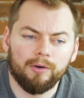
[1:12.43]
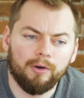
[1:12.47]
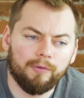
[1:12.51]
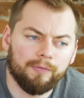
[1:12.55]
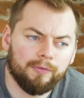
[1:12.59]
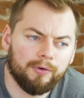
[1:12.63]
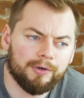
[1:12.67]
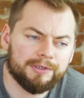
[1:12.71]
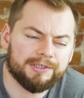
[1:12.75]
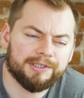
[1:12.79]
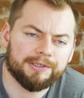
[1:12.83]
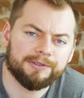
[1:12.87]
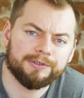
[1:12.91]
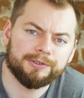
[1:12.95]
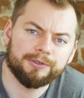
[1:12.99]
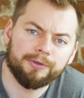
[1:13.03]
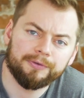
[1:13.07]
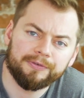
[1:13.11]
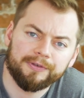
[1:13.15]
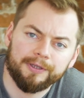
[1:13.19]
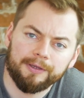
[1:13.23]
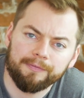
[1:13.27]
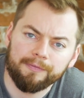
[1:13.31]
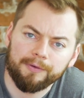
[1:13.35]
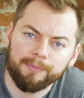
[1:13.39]
Of course, there's no
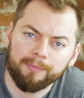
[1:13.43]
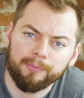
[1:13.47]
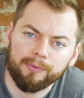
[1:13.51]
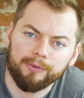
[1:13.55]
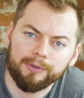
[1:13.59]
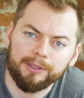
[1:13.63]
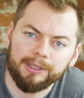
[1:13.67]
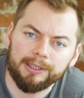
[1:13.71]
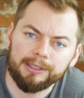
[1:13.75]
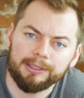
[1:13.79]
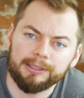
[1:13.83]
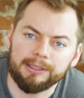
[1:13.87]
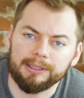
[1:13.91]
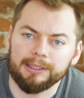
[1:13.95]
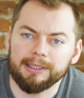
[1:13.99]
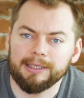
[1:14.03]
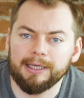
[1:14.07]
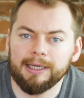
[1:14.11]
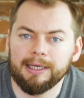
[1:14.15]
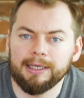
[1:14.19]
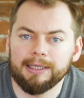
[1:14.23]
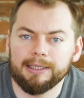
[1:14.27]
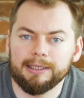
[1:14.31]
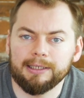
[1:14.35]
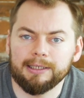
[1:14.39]
silver bullet,
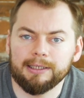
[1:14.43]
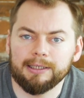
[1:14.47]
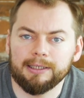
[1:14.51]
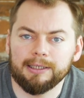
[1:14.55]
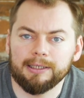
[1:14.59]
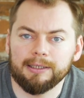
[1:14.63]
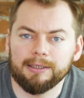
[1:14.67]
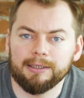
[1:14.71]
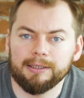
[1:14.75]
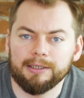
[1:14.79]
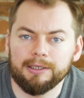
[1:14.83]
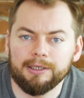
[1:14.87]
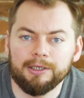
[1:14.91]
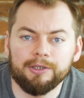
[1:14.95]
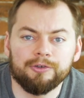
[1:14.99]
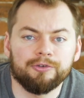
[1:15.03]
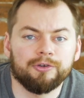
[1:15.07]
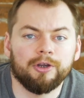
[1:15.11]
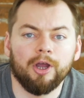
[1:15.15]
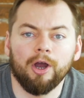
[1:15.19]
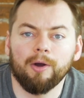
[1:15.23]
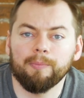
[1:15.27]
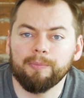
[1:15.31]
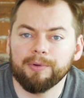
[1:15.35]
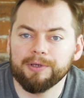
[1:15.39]
and
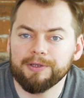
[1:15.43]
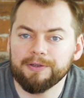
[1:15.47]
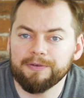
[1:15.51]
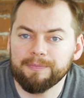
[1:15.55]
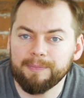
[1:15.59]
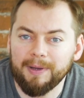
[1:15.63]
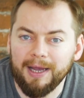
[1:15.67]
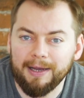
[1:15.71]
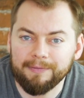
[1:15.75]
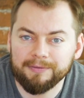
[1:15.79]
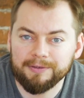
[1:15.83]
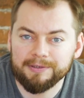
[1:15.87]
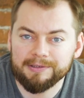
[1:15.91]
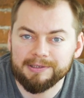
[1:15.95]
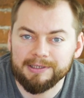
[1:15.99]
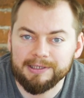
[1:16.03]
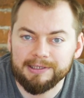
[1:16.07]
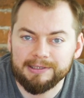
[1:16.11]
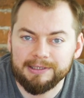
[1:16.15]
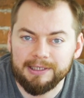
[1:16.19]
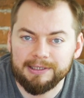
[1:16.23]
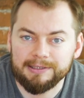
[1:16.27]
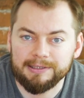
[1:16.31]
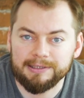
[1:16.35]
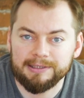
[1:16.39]
each company's path to
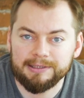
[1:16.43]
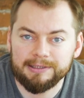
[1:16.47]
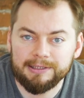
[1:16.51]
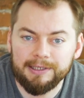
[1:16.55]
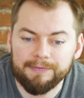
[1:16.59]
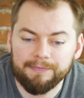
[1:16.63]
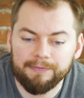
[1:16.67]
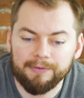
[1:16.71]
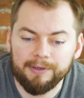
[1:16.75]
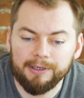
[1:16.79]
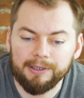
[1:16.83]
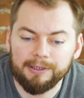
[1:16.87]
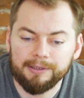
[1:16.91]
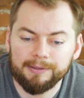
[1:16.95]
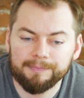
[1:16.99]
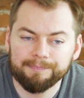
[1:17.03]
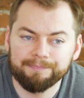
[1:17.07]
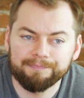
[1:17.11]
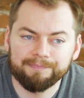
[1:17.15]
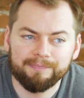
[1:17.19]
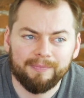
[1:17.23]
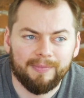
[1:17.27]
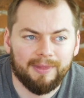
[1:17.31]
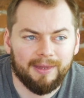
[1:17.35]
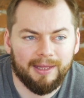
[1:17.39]
success is different,
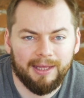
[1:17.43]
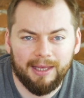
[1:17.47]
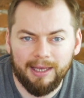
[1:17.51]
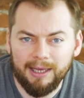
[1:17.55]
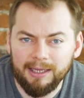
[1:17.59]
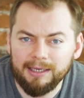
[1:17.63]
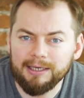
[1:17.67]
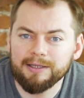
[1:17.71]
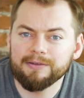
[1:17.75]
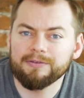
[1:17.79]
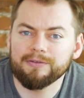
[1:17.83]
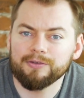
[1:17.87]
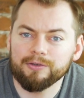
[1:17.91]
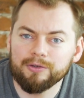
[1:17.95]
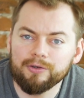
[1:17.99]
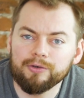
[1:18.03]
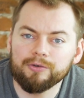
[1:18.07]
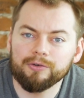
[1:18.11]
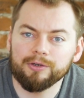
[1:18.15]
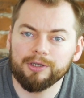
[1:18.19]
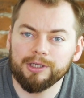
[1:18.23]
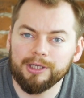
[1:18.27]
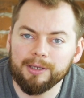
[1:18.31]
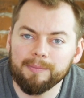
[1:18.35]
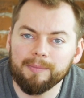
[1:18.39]
and it's
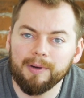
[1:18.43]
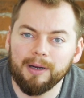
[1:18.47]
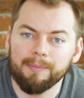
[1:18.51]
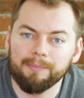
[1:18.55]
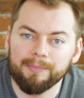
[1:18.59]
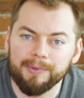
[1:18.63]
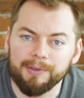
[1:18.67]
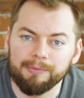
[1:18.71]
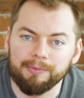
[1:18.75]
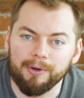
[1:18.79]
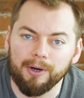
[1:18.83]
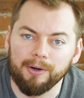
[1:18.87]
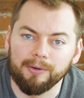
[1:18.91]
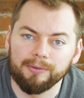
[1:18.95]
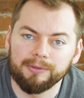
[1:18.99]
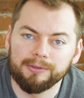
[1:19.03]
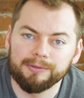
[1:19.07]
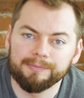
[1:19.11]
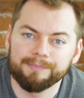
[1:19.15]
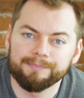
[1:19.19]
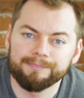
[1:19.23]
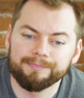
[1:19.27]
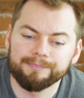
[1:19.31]
usually a bumpy road.